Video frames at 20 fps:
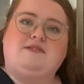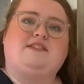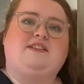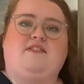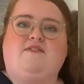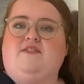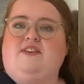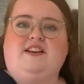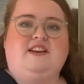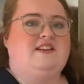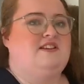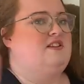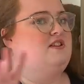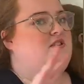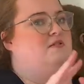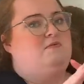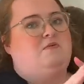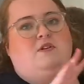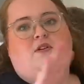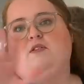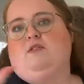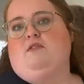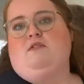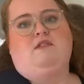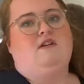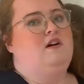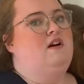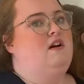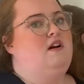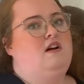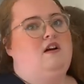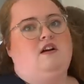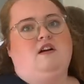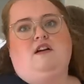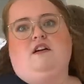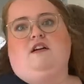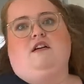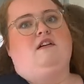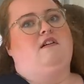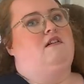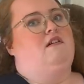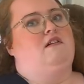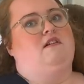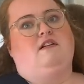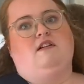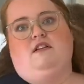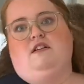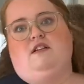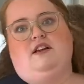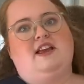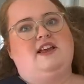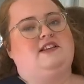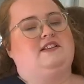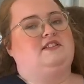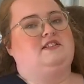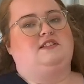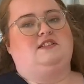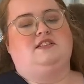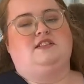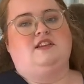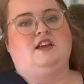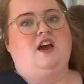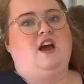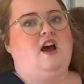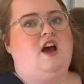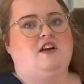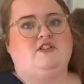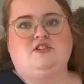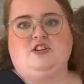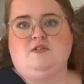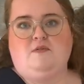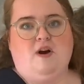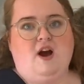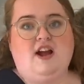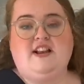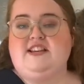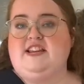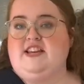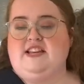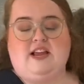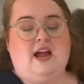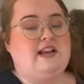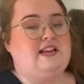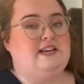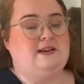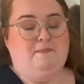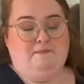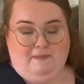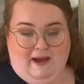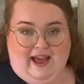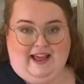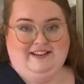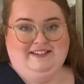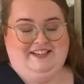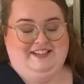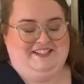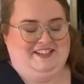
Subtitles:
something into the wall, oh, it's no. too what I need a man to